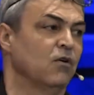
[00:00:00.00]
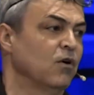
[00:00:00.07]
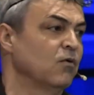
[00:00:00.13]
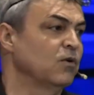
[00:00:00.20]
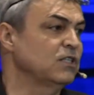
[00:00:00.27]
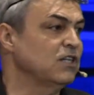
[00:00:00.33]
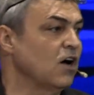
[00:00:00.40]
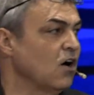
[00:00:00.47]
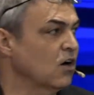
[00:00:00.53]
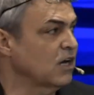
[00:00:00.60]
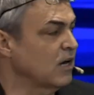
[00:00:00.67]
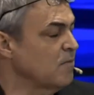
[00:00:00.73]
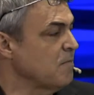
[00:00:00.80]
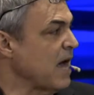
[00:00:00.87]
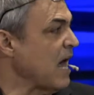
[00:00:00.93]
We're
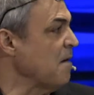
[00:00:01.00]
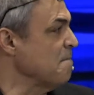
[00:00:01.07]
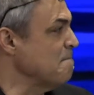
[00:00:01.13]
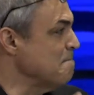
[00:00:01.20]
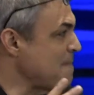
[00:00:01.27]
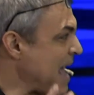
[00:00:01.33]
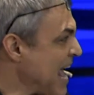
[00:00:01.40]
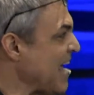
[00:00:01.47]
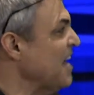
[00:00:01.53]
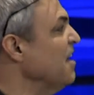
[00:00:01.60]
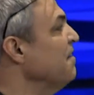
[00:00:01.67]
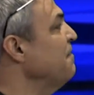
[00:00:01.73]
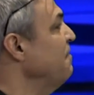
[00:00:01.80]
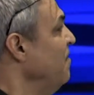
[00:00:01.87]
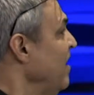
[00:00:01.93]
talking about
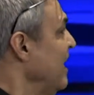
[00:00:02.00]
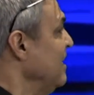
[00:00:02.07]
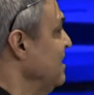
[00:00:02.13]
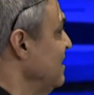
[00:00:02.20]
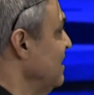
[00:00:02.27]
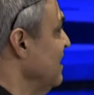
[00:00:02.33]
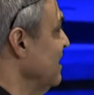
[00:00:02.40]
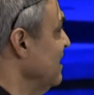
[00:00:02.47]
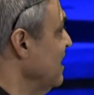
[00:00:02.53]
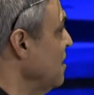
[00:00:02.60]
manifested.